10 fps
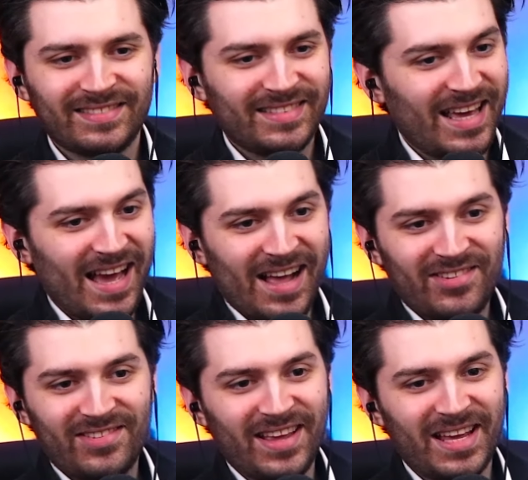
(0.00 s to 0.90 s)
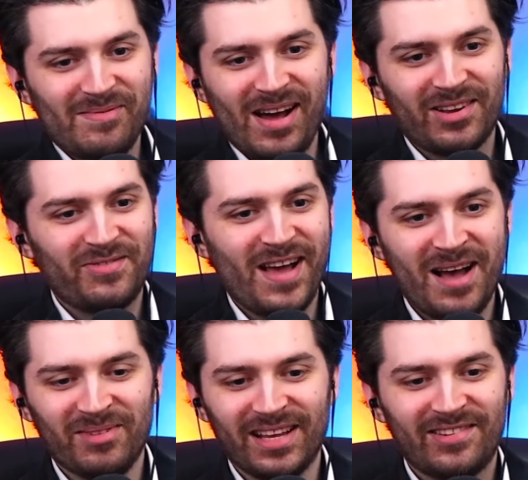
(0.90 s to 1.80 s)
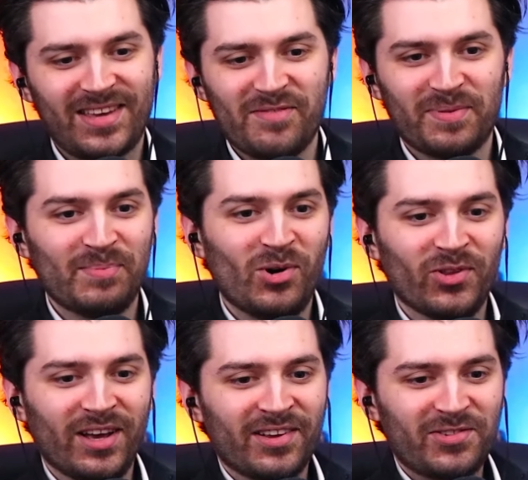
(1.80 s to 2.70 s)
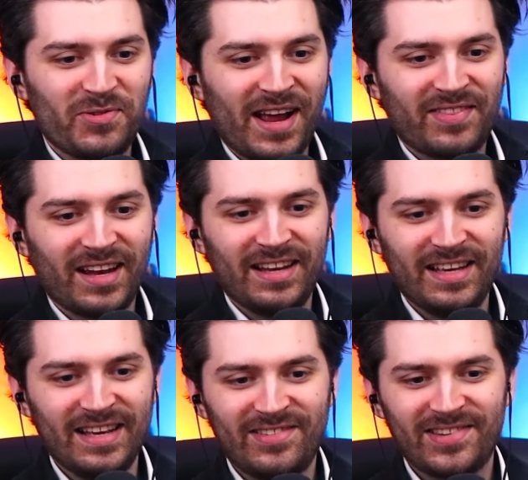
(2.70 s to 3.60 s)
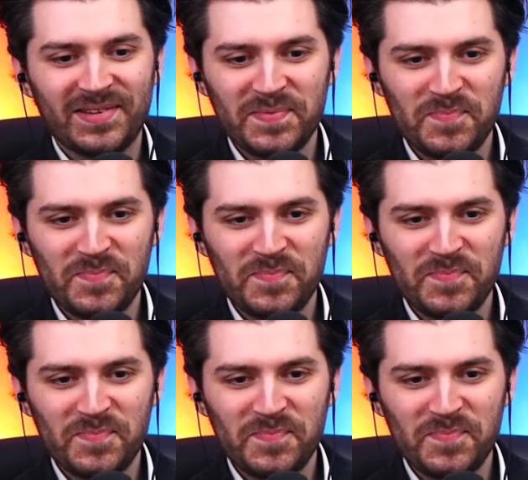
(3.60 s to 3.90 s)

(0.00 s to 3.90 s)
Yeah, just thinking about his family is giving him all the strength that he needs.